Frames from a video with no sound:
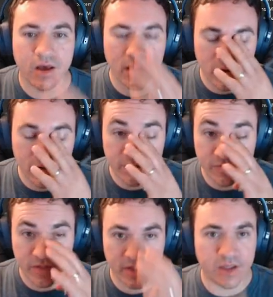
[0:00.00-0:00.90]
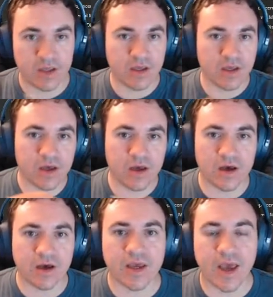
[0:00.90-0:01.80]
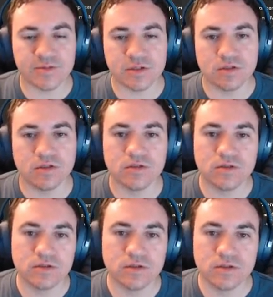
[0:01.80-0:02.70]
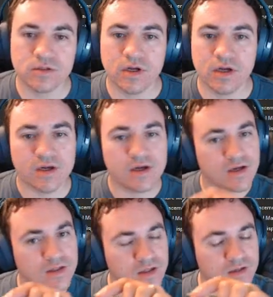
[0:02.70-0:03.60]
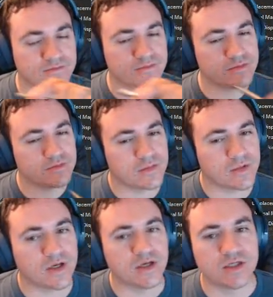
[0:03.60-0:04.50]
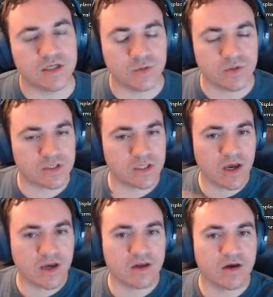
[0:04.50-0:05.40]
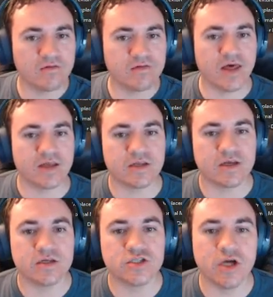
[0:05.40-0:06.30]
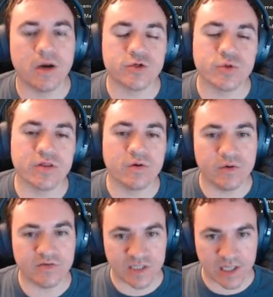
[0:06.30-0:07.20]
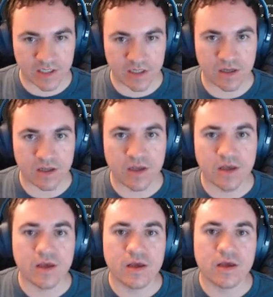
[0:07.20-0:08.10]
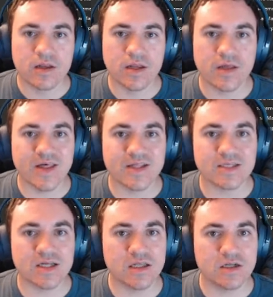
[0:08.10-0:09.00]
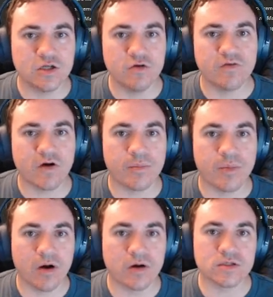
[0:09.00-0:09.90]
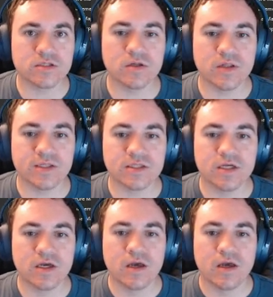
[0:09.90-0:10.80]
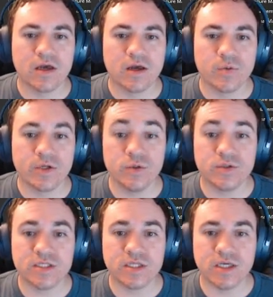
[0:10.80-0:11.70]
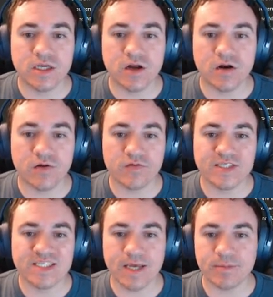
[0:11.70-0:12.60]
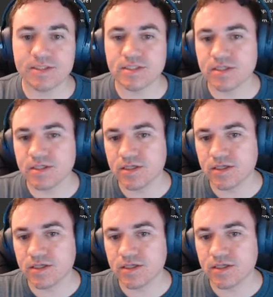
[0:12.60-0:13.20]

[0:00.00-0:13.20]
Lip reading: of the capsule, a continuous line of that geometry that we selected. Now that's a little too far apart, so let's reduce the curve steps.